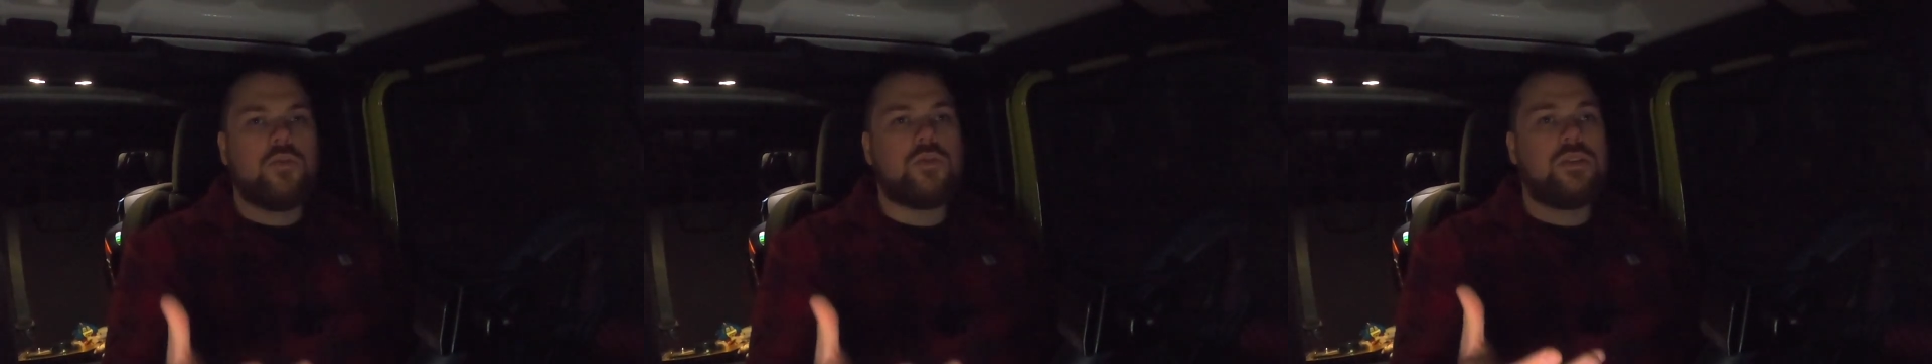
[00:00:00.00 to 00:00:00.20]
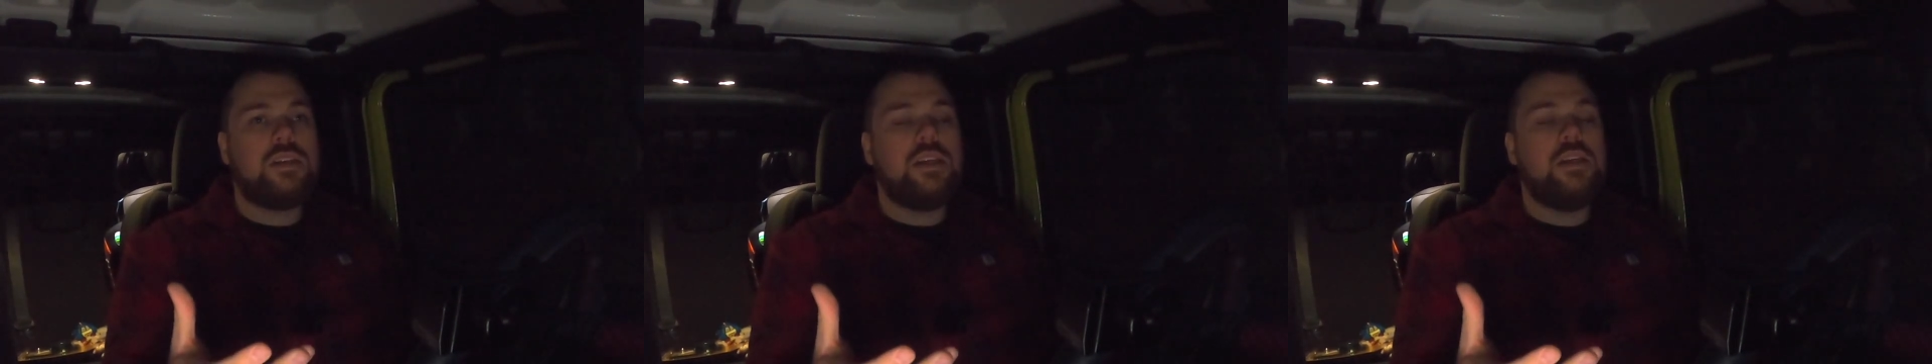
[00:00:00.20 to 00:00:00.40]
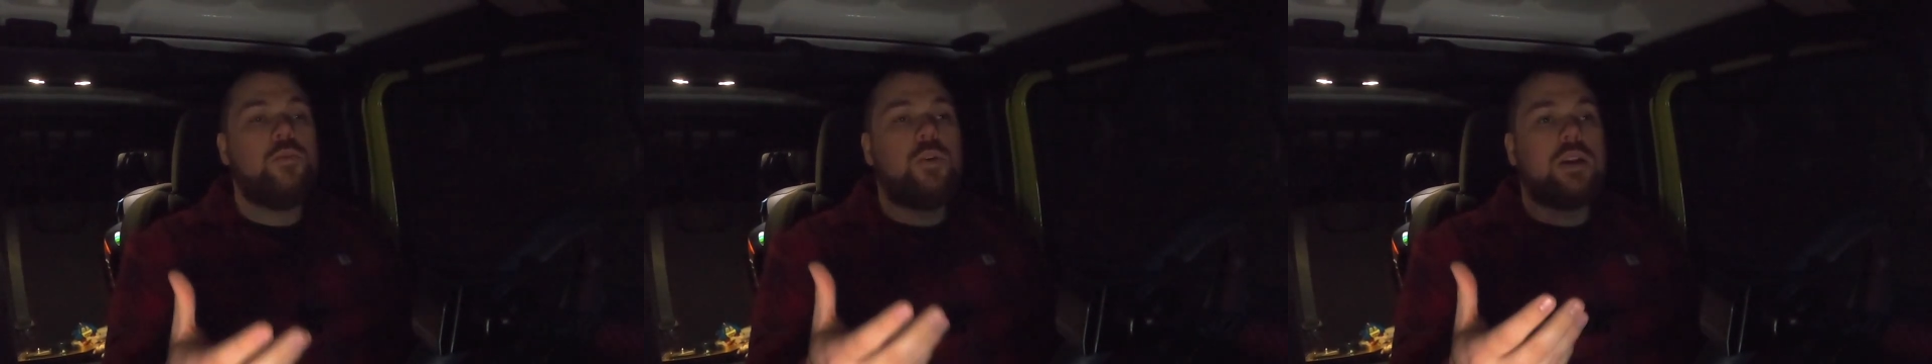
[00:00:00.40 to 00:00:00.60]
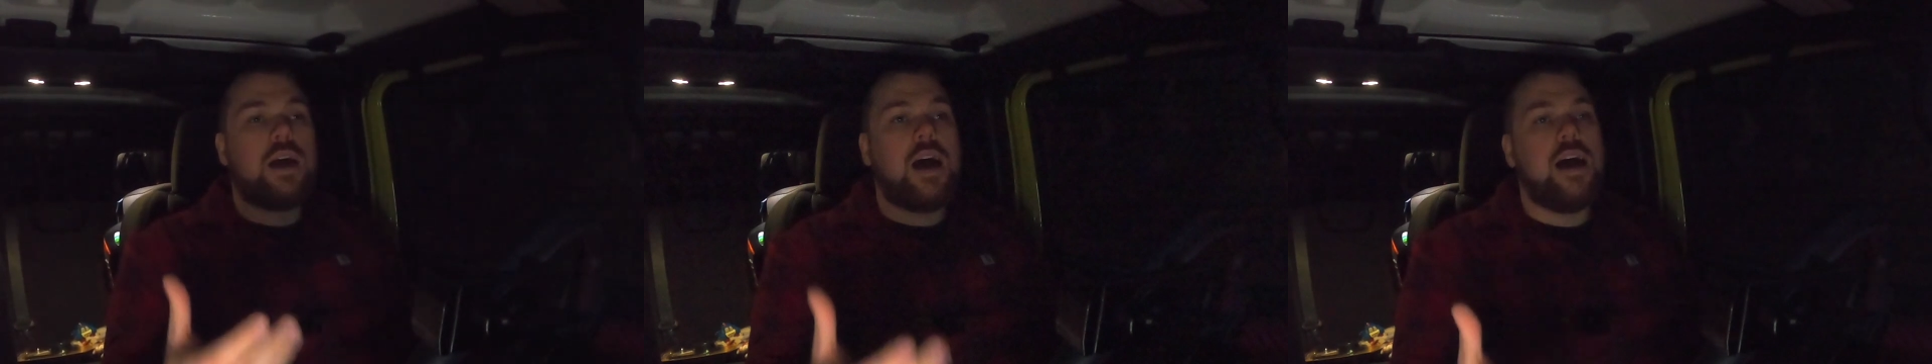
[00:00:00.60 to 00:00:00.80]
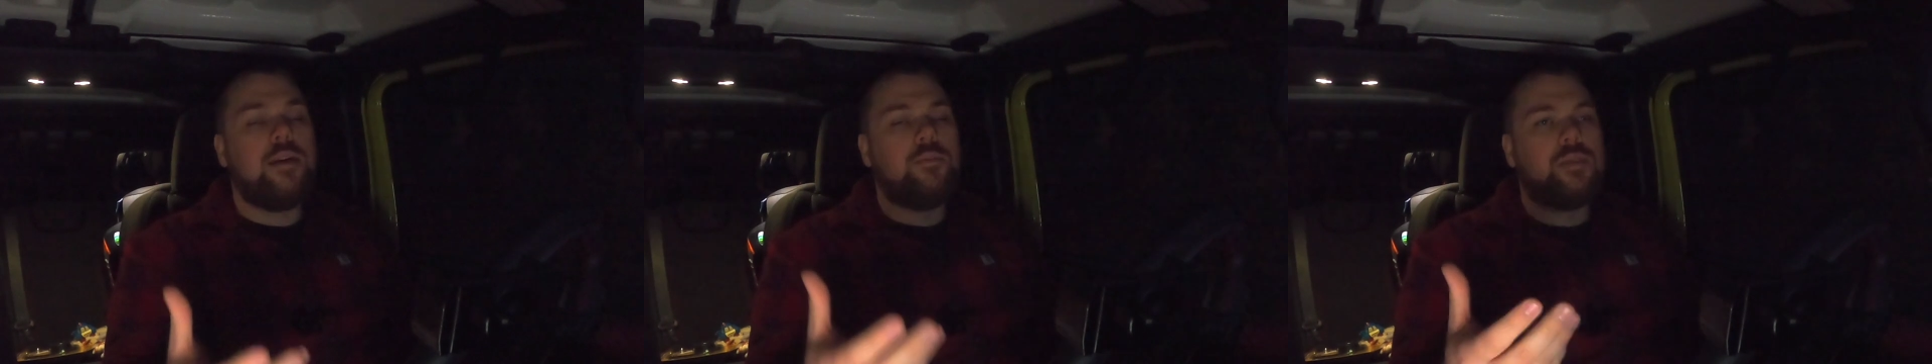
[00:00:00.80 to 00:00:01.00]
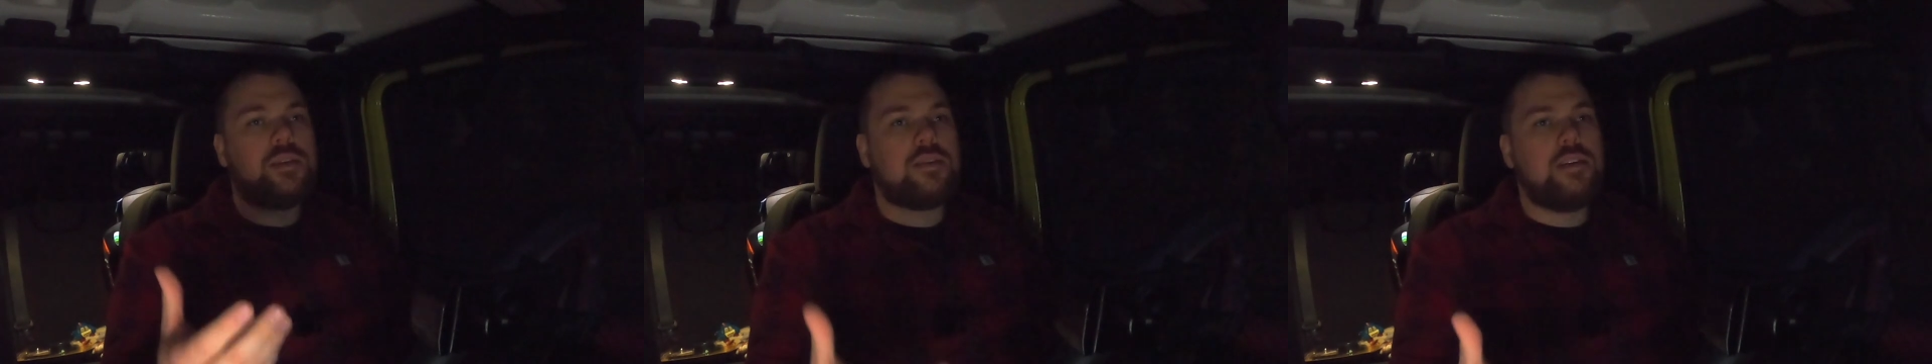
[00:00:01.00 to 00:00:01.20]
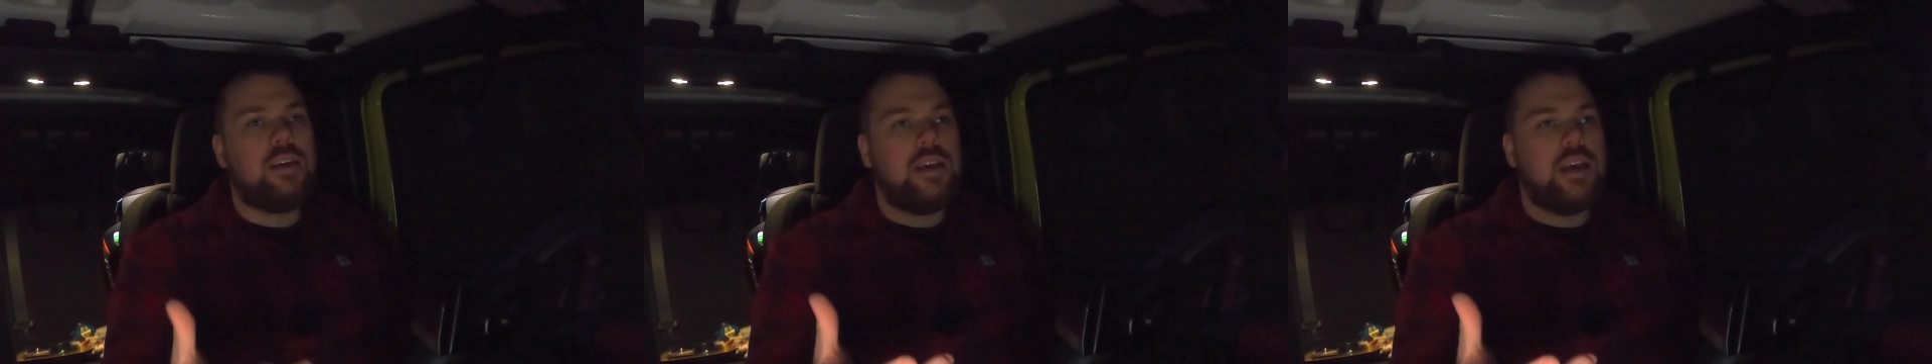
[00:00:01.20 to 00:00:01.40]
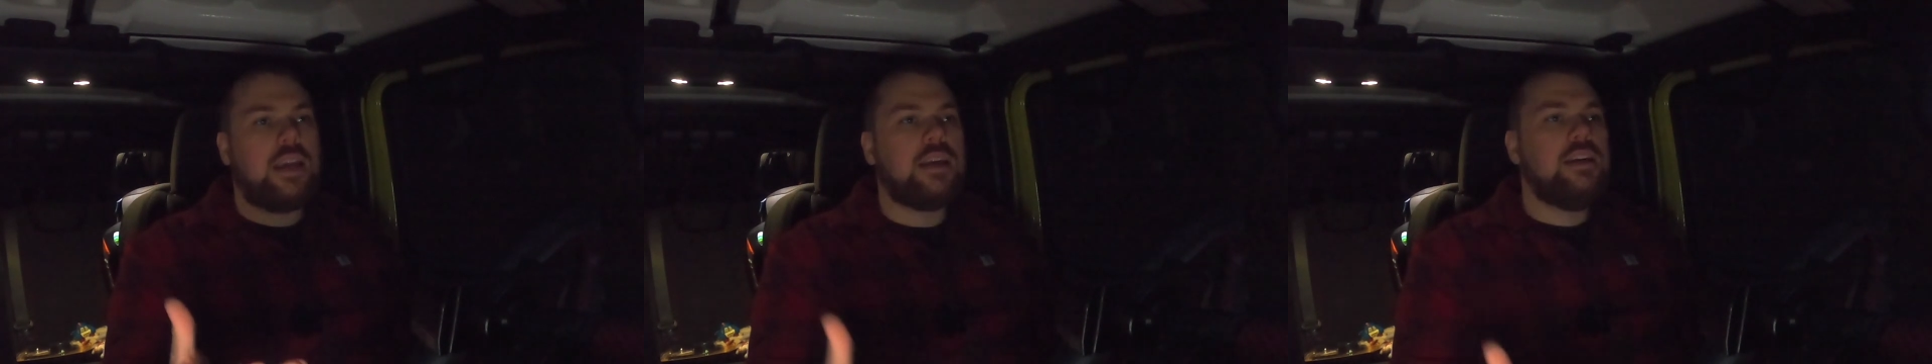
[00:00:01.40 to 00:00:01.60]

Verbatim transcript: see what I'm seeing.